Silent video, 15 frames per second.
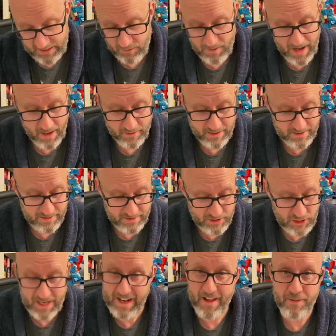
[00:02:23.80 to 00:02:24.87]
around and
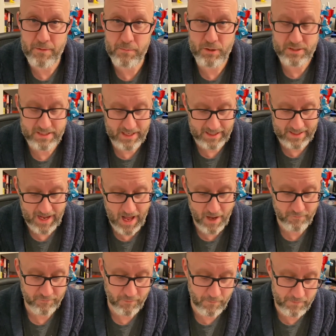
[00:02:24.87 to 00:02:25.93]
check out the books that I got
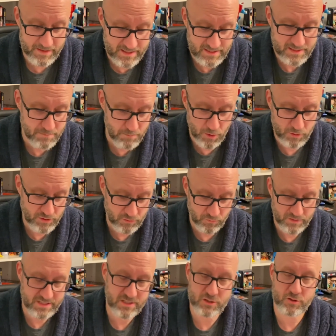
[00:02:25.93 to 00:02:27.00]
from this most
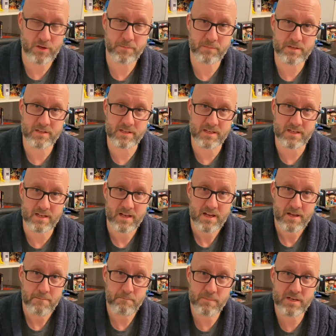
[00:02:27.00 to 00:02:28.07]
recent trip to the
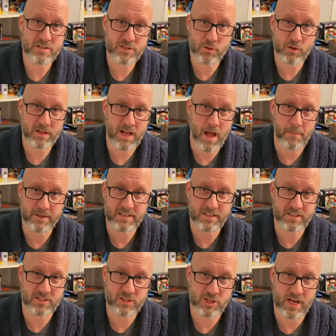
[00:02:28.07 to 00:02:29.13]
Minnesota Comic
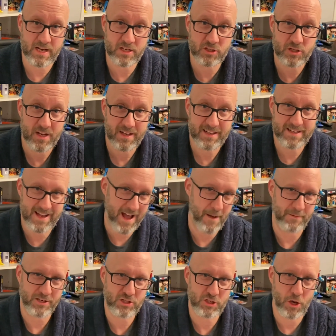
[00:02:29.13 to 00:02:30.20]
Exchange
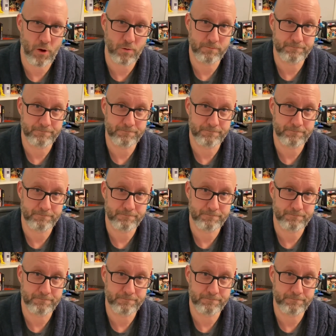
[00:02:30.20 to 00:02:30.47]
comic show.